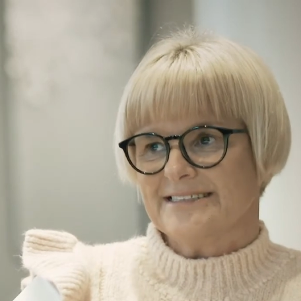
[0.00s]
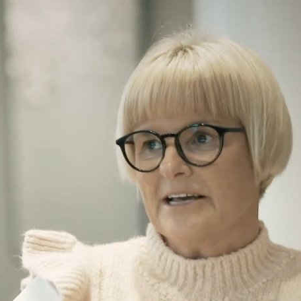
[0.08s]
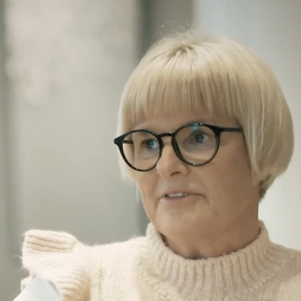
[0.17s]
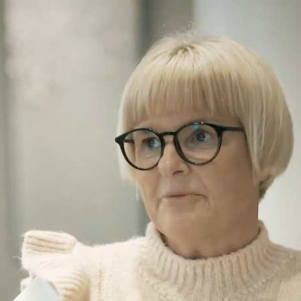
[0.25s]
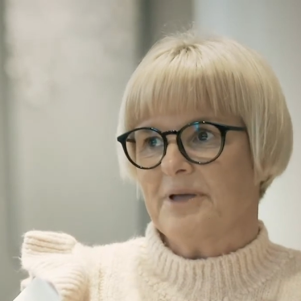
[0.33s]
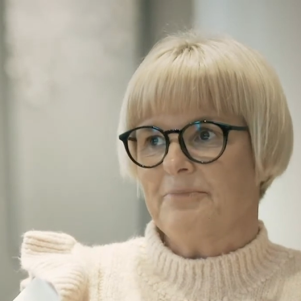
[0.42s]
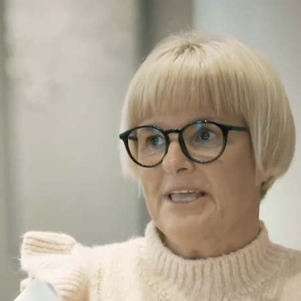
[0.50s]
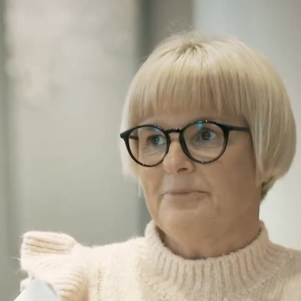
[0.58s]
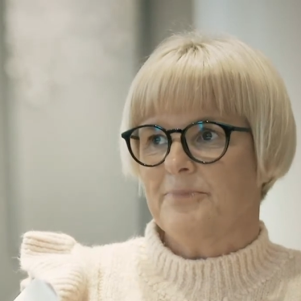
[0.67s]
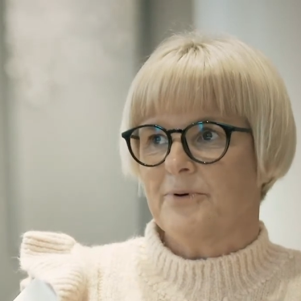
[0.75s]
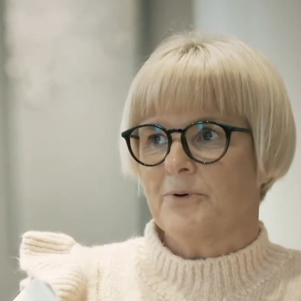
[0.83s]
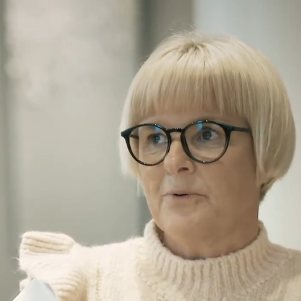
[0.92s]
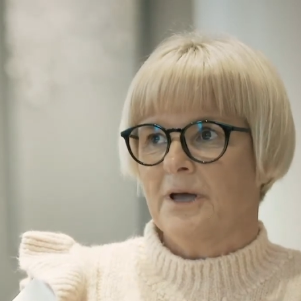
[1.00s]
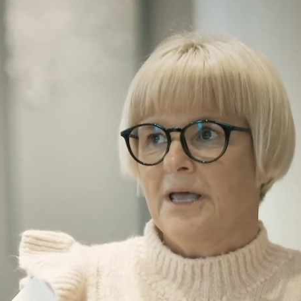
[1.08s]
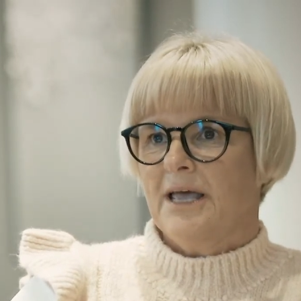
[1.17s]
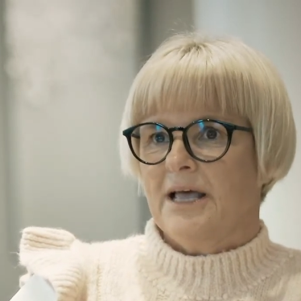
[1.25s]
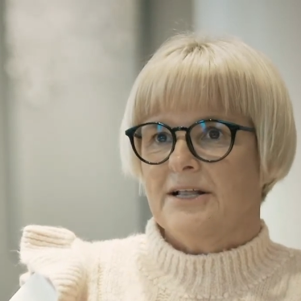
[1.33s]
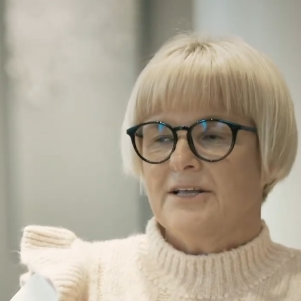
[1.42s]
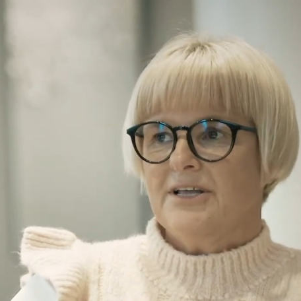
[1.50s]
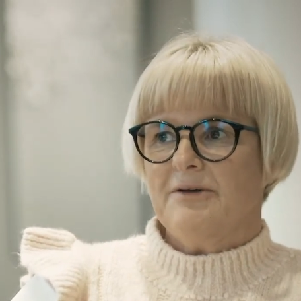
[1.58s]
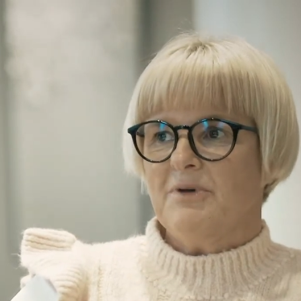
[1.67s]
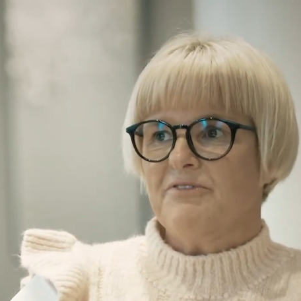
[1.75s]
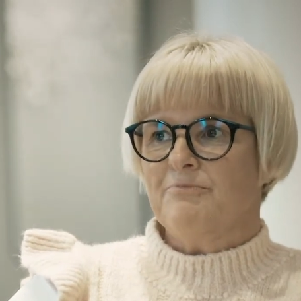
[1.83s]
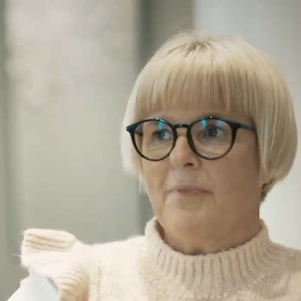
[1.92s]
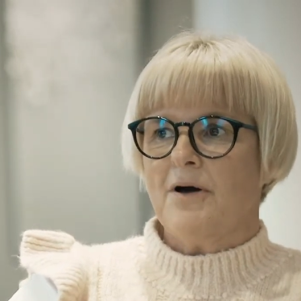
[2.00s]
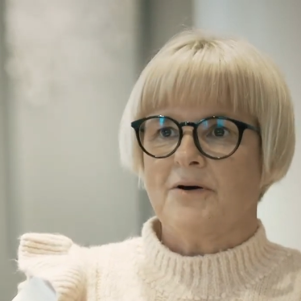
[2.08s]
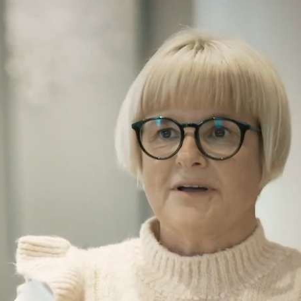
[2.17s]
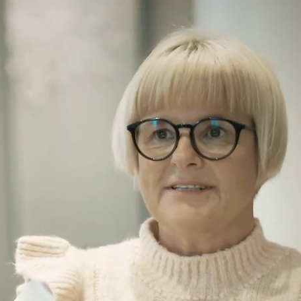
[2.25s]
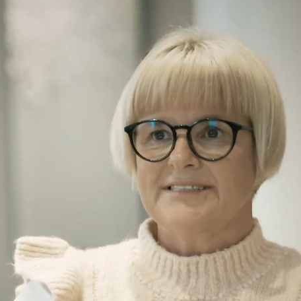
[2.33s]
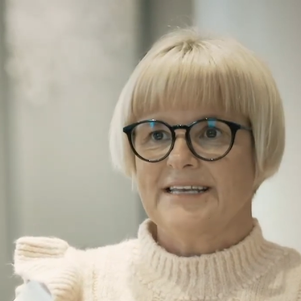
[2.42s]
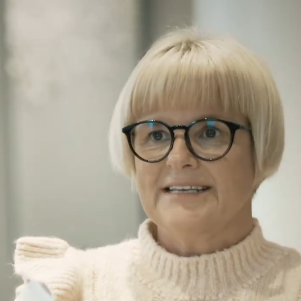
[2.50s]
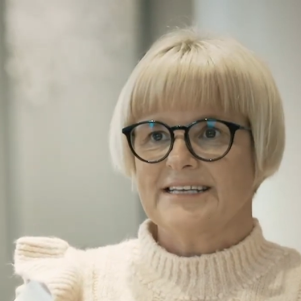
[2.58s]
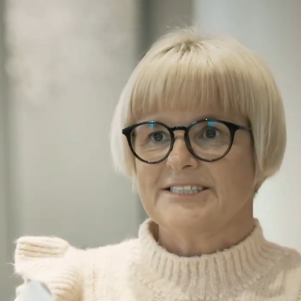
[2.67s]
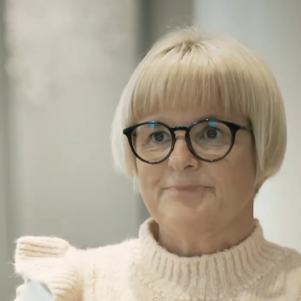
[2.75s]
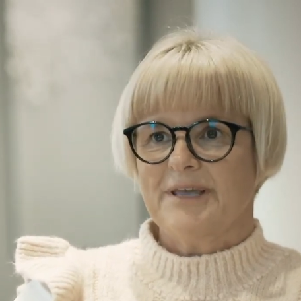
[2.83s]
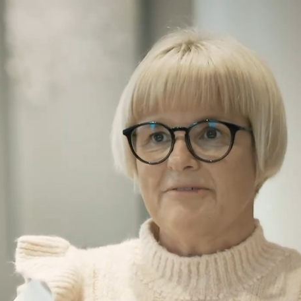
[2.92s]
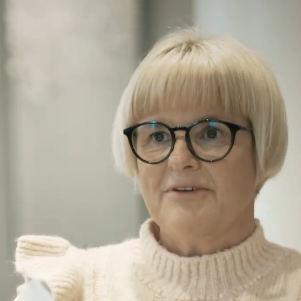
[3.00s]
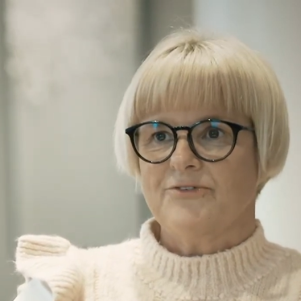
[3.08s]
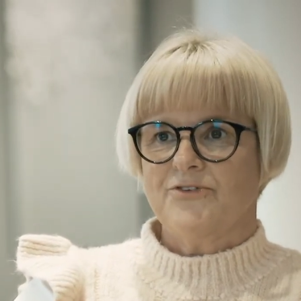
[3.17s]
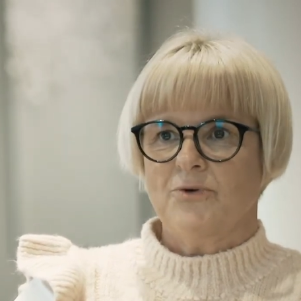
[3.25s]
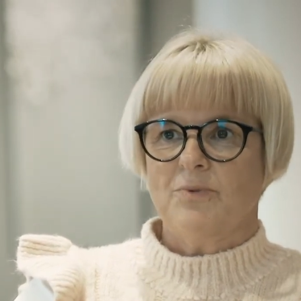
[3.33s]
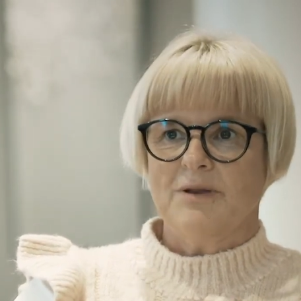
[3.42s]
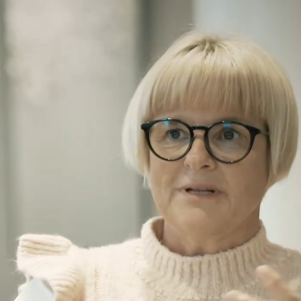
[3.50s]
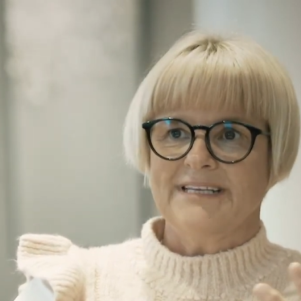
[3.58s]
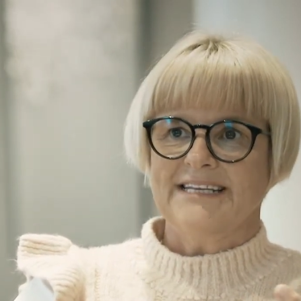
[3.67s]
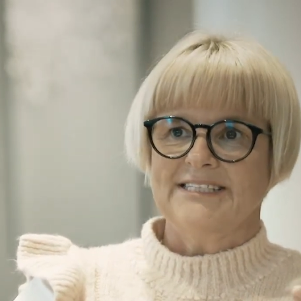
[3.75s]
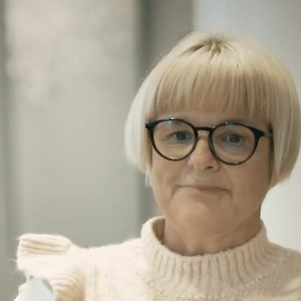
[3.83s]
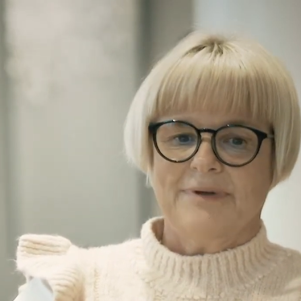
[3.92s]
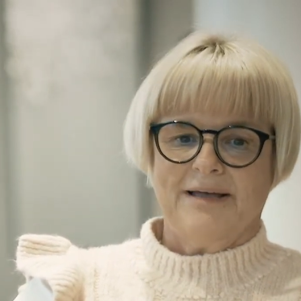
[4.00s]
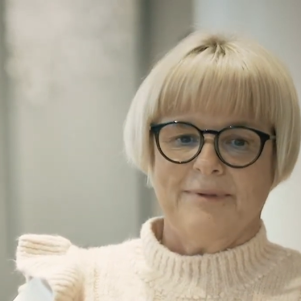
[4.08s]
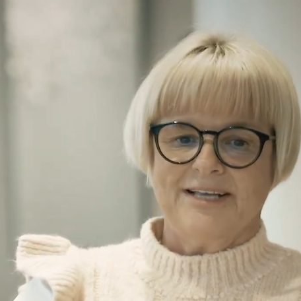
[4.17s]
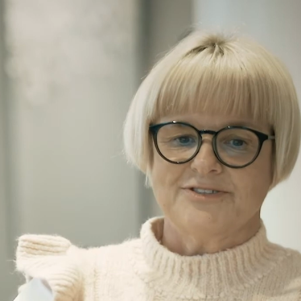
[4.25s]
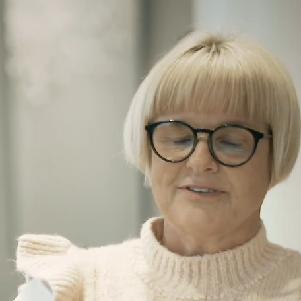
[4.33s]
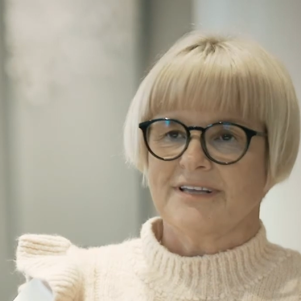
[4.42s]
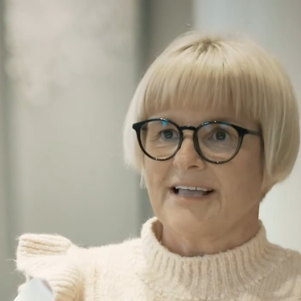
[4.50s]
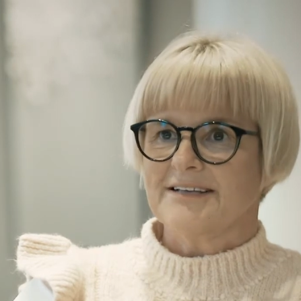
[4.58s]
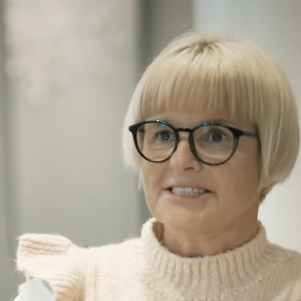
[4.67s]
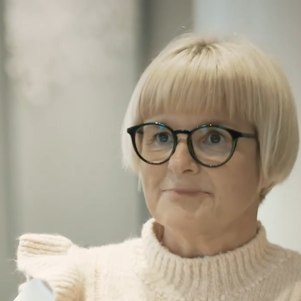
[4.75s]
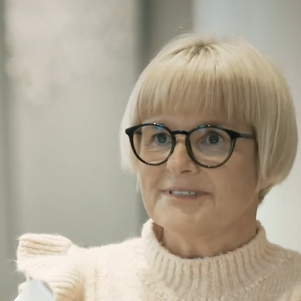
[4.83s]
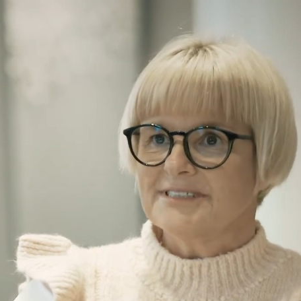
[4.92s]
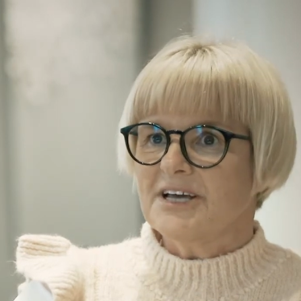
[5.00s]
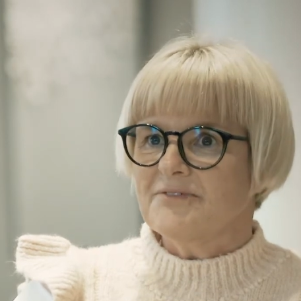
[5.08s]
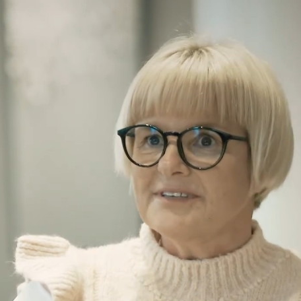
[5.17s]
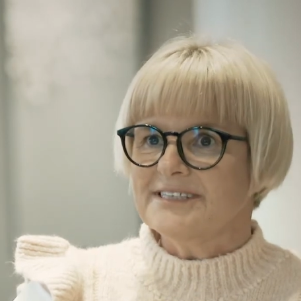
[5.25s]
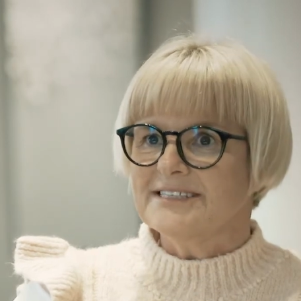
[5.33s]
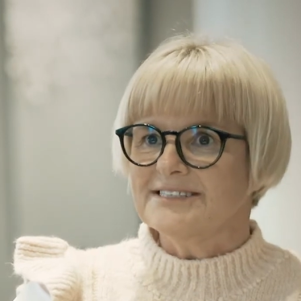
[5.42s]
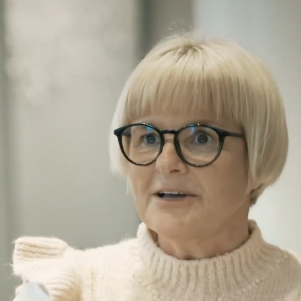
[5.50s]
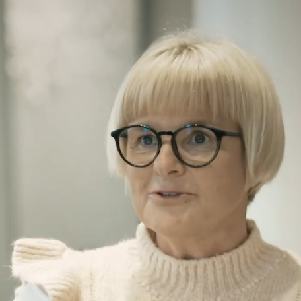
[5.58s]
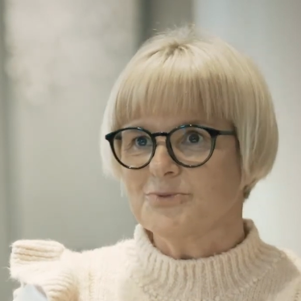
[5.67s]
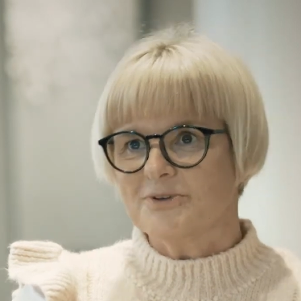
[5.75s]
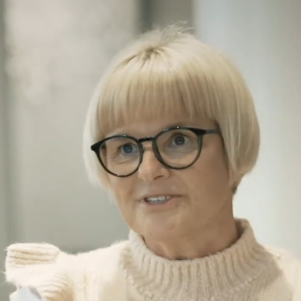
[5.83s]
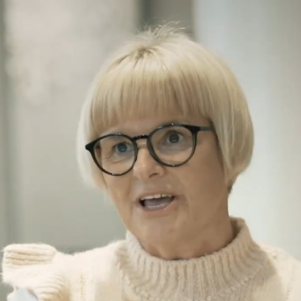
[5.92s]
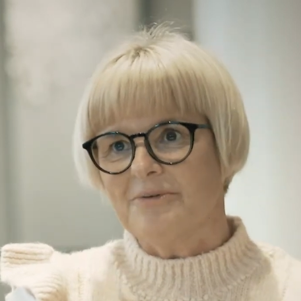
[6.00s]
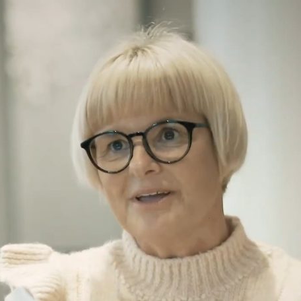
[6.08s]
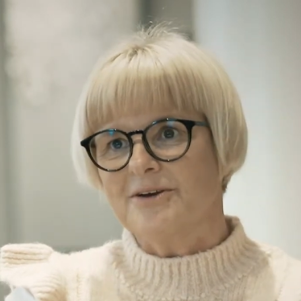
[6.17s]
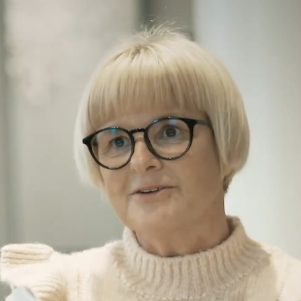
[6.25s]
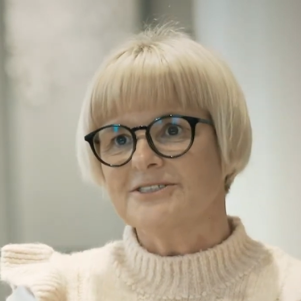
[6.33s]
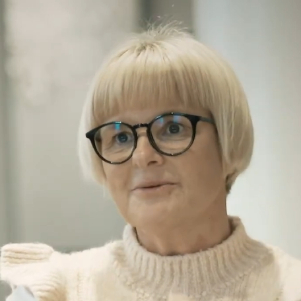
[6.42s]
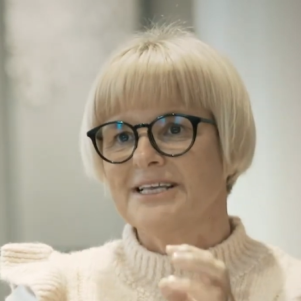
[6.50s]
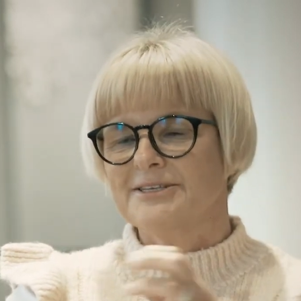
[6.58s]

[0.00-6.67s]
So there'll be people with marketing experience who we need to make sure that the customer services knows what's going on. So it's